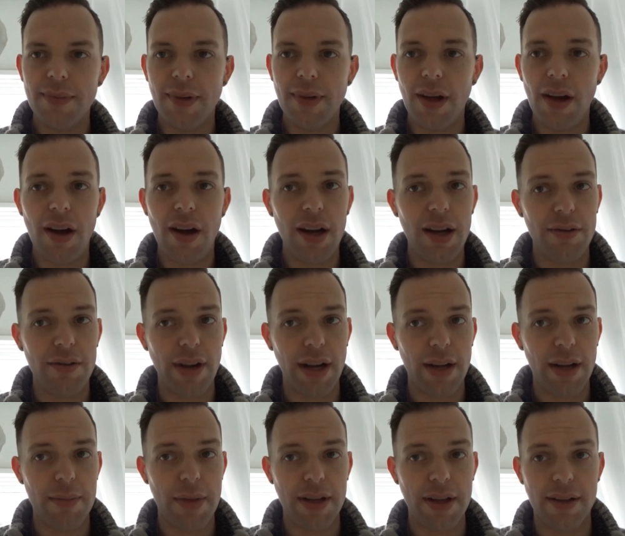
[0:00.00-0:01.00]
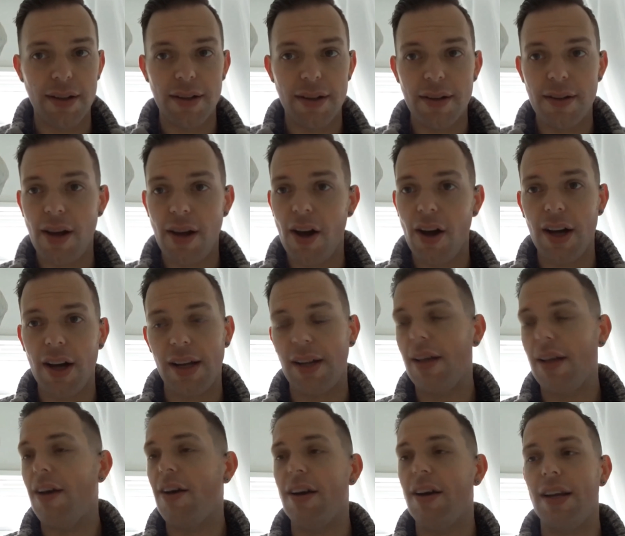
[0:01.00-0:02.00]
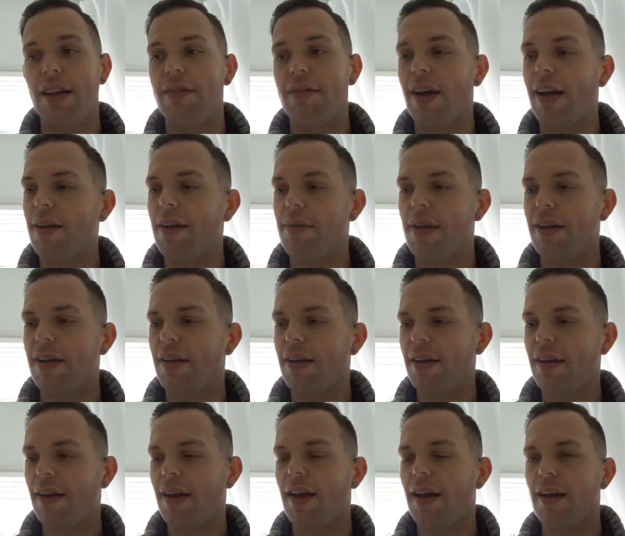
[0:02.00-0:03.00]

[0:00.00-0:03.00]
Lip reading: Highly recommended. Highly, highly recommended.